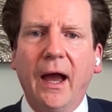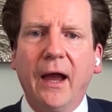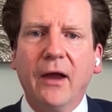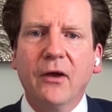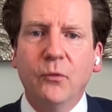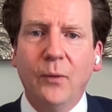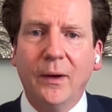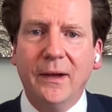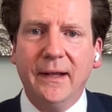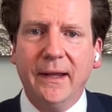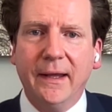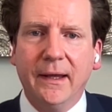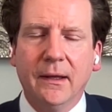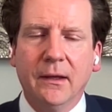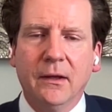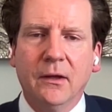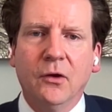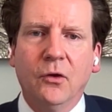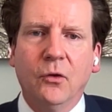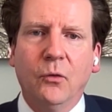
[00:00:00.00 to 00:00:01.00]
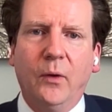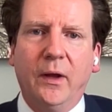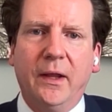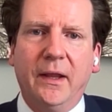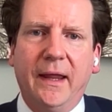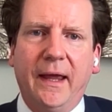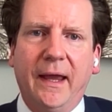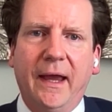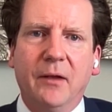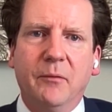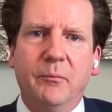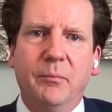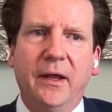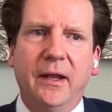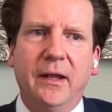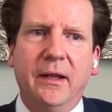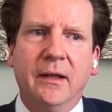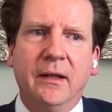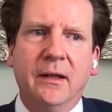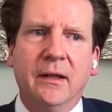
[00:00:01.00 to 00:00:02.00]
quickly, when they had
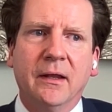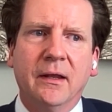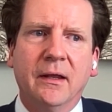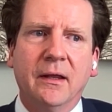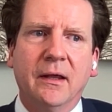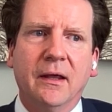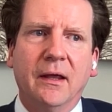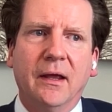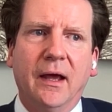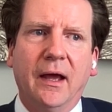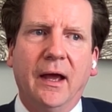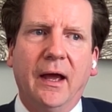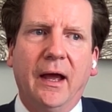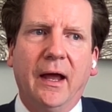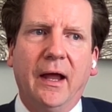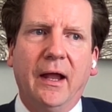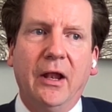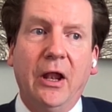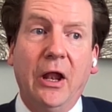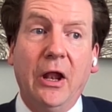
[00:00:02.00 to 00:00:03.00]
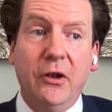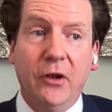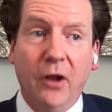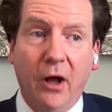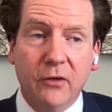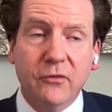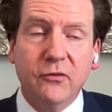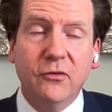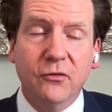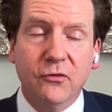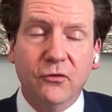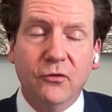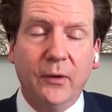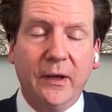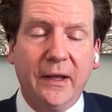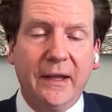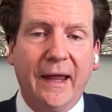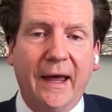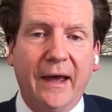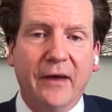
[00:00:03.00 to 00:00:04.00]
been not
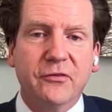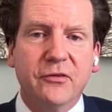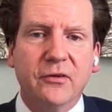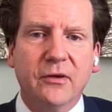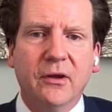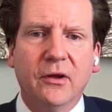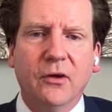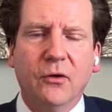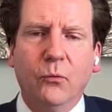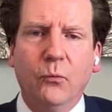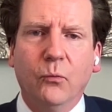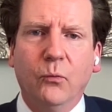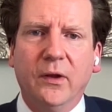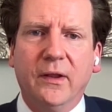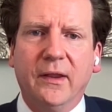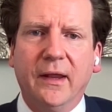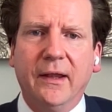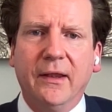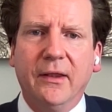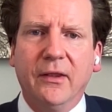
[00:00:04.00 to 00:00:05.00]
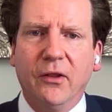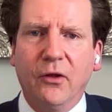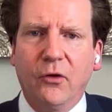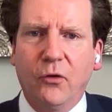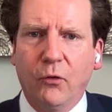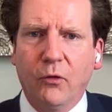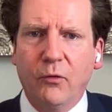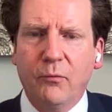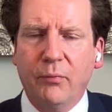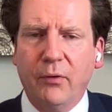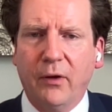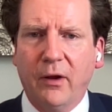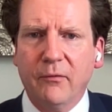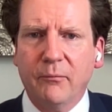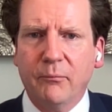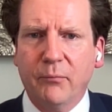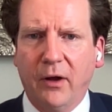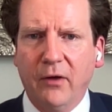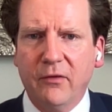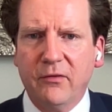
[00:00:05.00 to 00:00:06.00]
doing that within the court
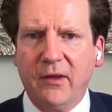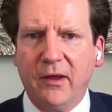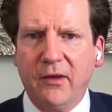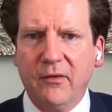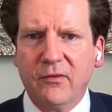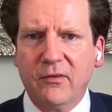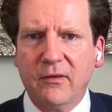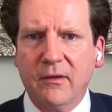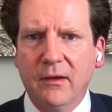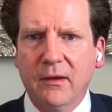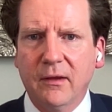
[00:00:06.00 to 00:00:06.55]
process.